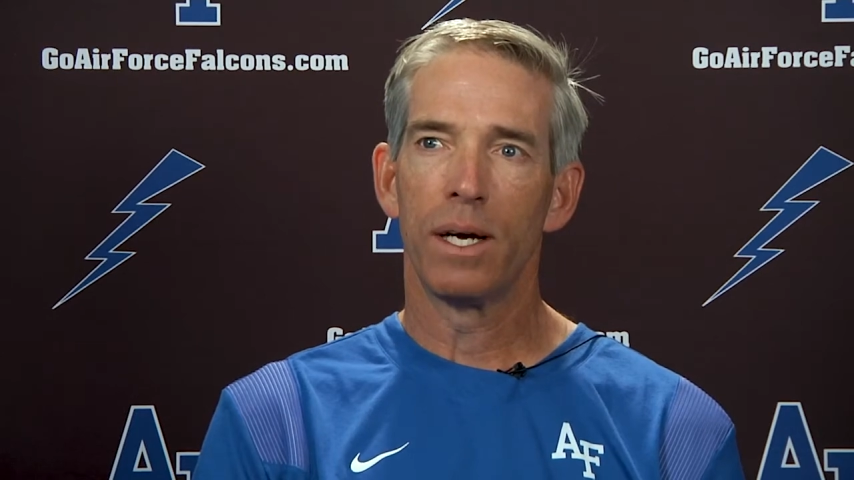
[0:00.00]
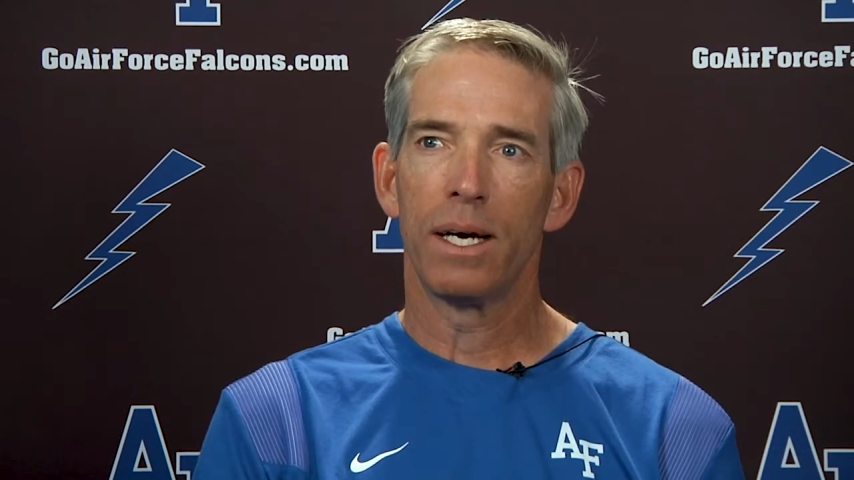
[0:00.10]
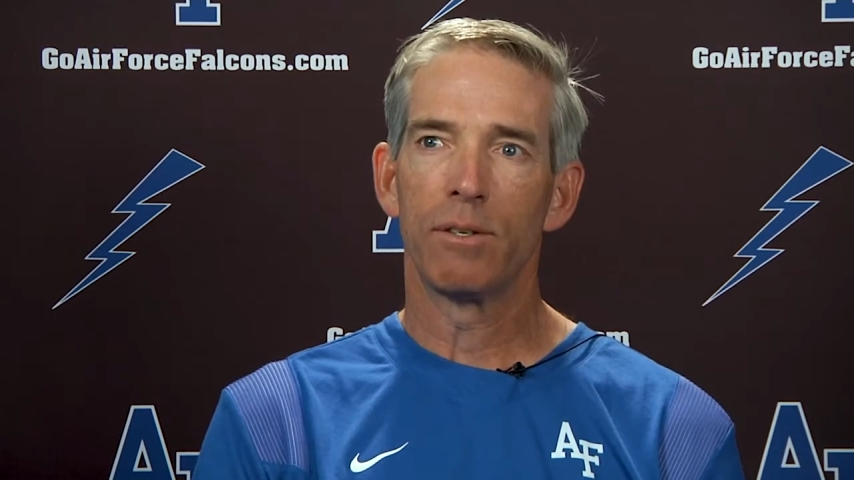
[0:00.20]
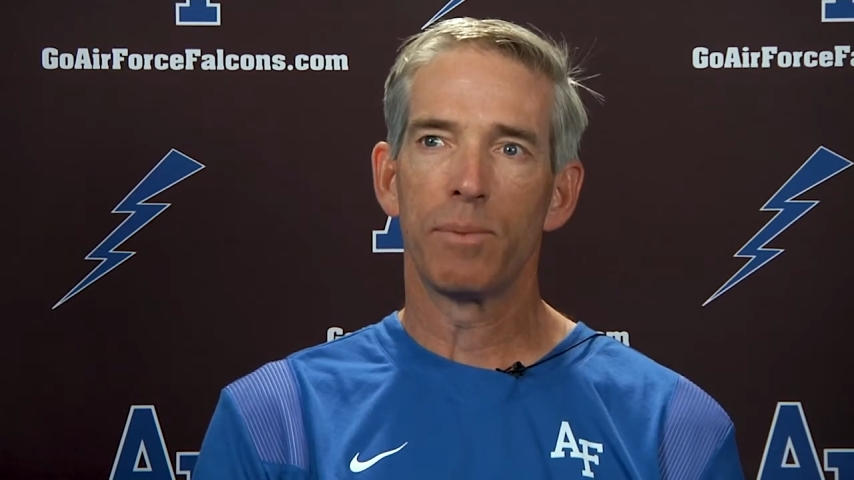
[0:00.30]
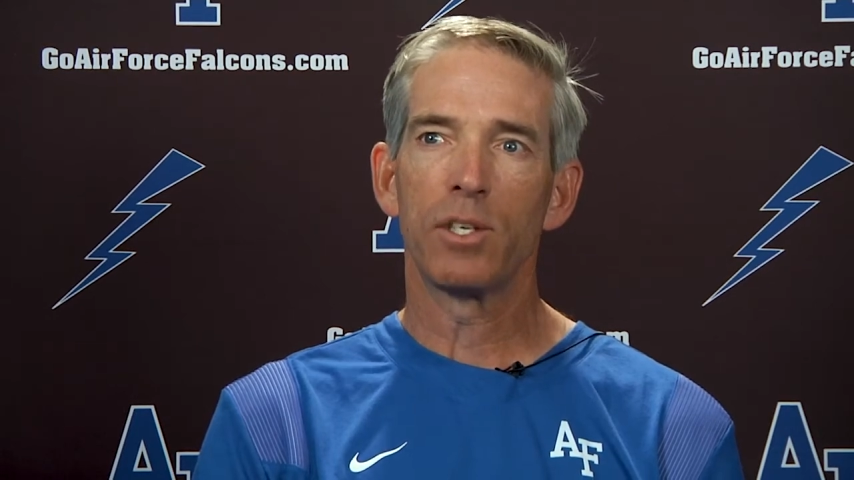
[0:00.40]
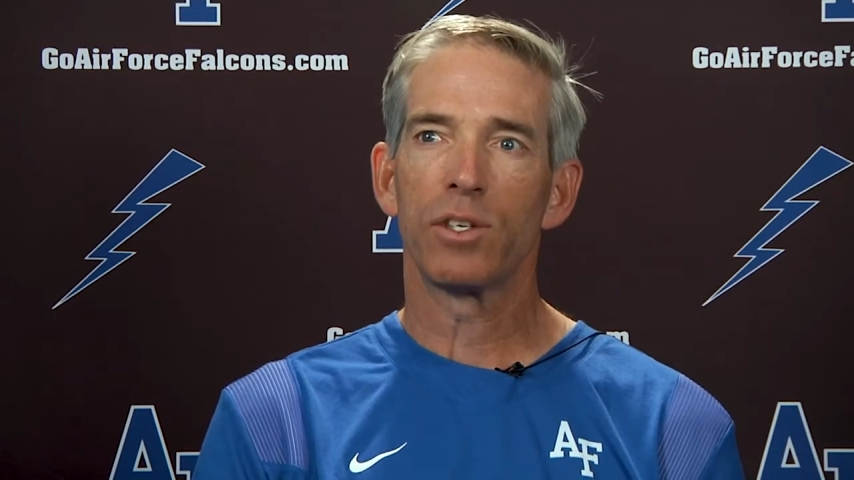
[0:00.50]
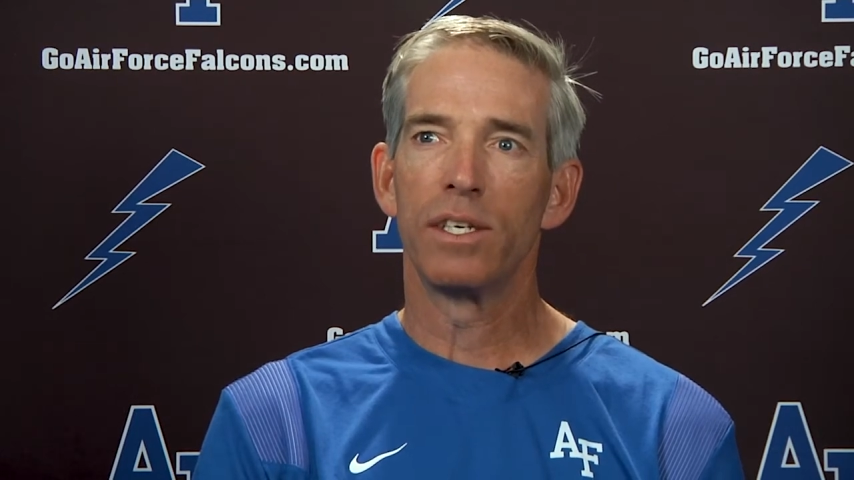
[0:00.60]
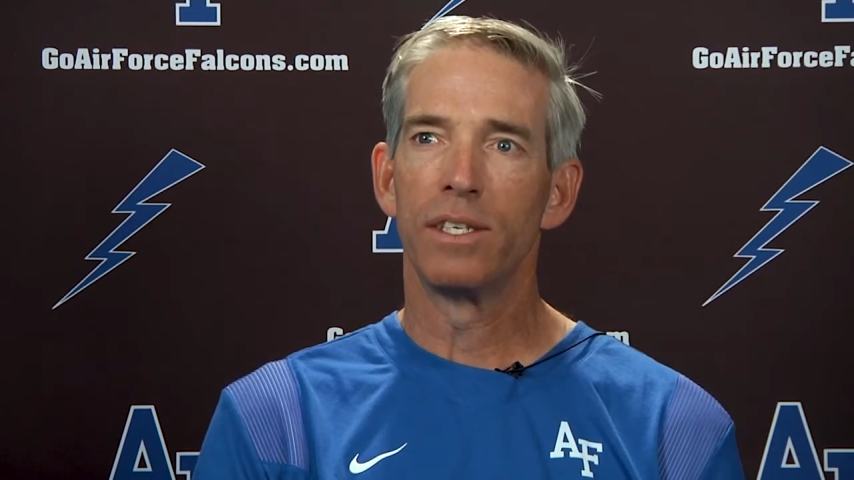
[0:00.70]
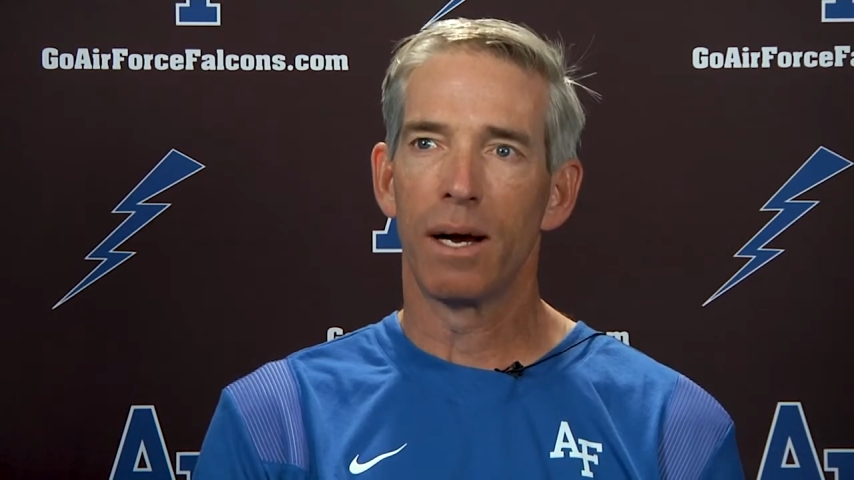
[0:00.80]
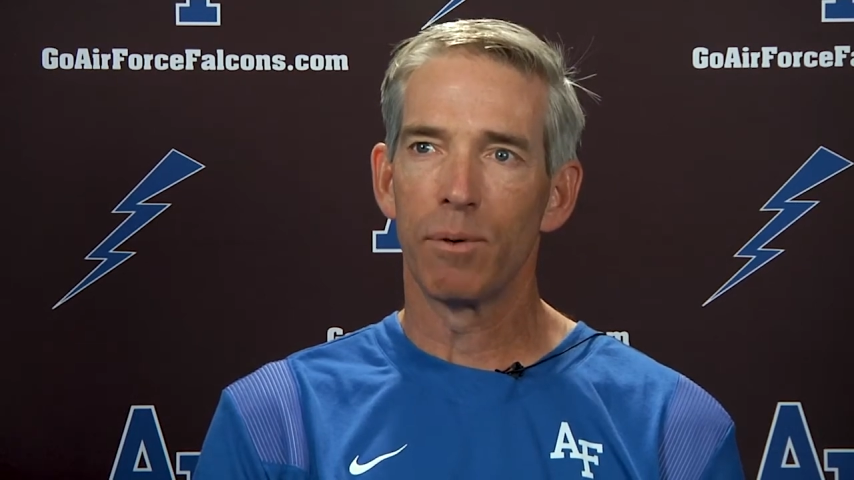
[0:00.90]
uh, especially
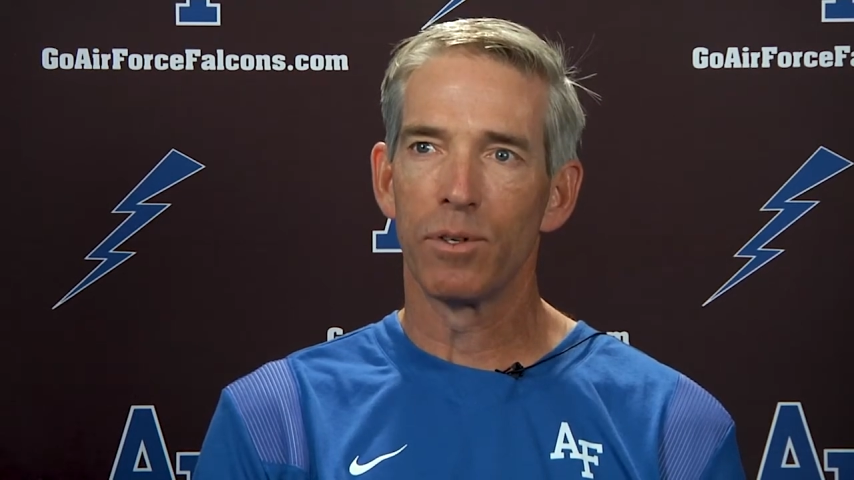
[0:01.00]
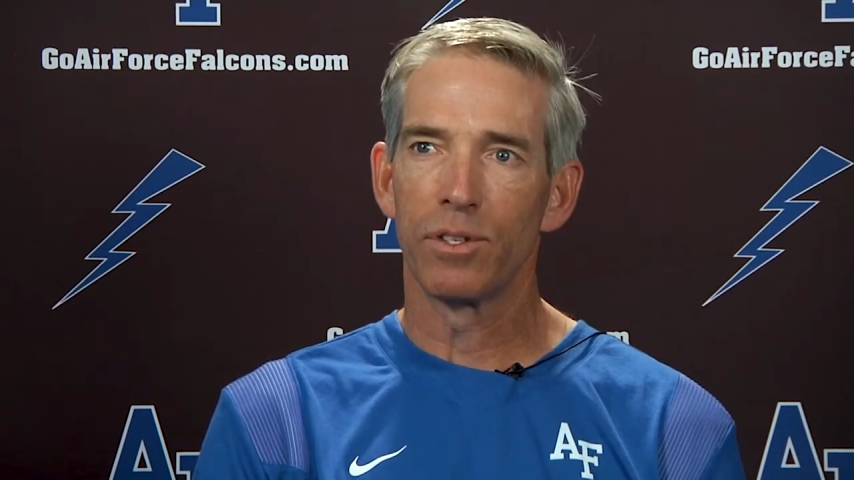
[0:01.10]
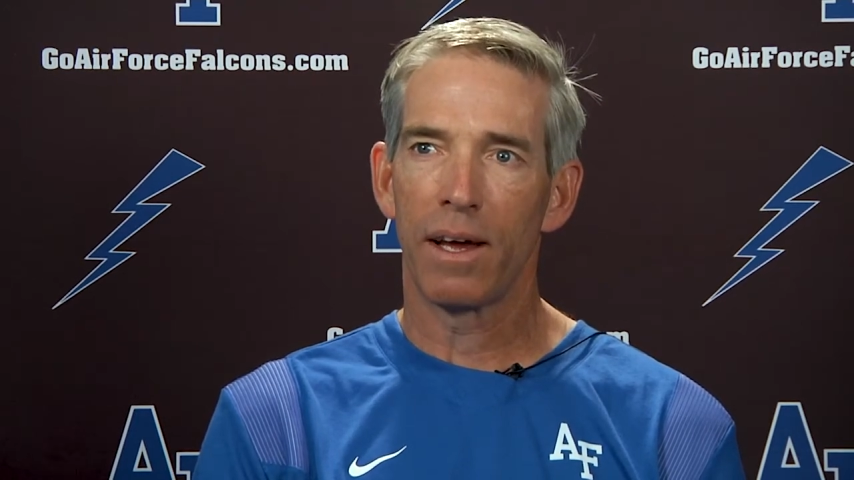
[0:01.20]
in doubles.